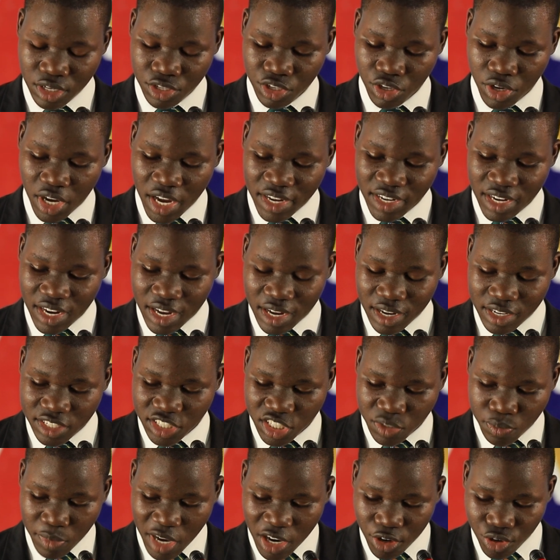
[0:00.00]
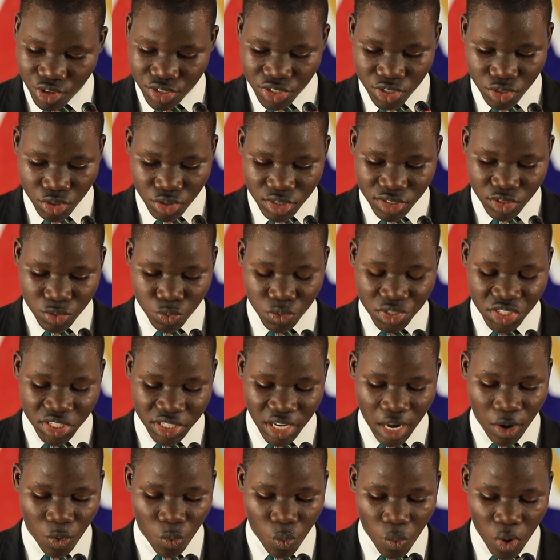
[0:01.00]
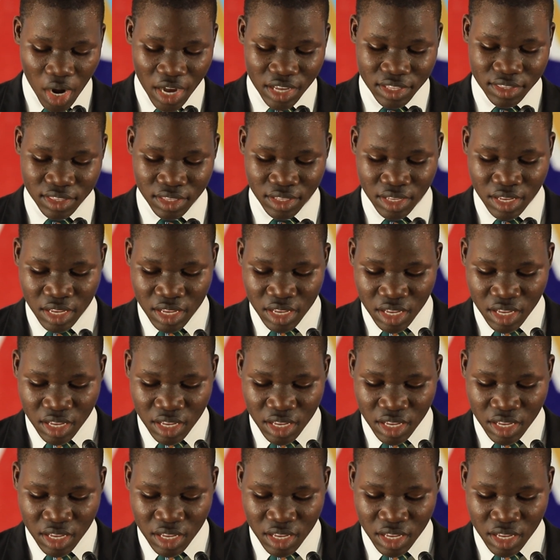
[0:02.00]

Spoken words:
Uganda smuggles goods which are worth